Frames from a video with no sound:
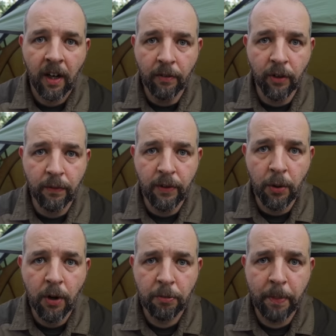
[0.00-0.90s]
I've got a
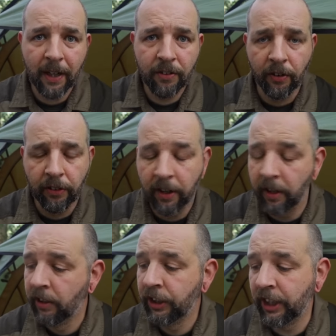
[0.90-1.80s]
few specs on
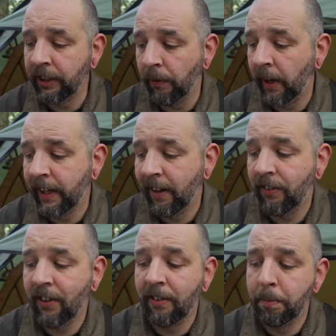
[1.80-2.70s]
the sheet right here. It
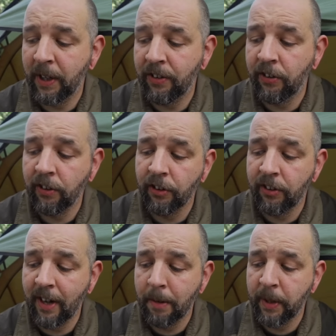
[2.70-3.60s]
says pitches in
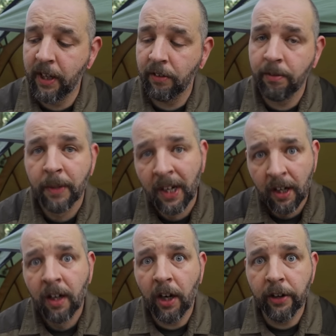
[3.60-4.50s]
just 10 minutes.
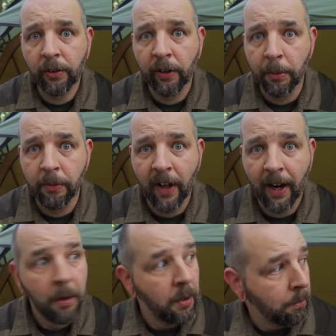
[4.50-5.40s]
I'd agree with
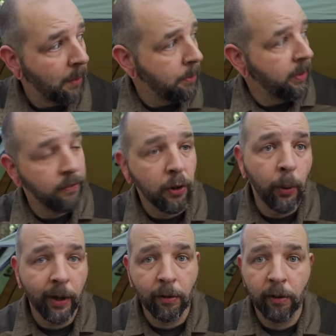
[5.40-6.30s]
that. Maybe even
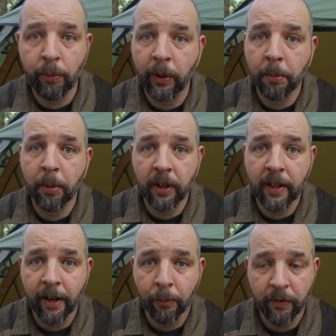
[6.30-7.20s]
quicker if we can put it
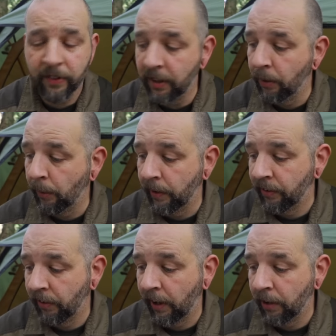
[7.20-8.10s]
down with the inner
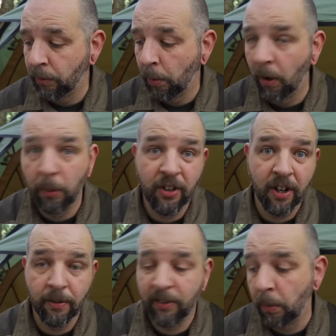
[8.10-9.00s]
inside as well, which I
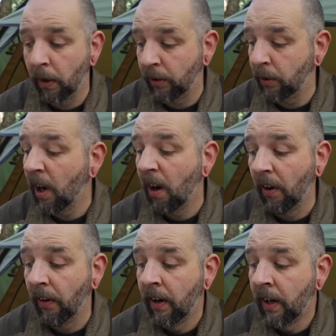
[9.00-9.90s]
don't see why you
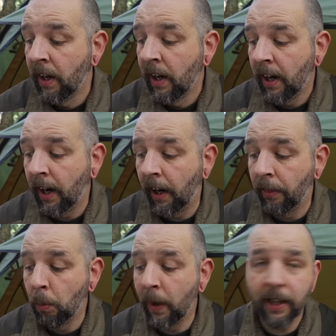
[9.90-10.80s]
can't. Uh,
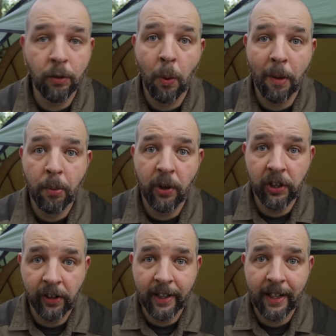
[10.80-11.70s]
the weight is 1.9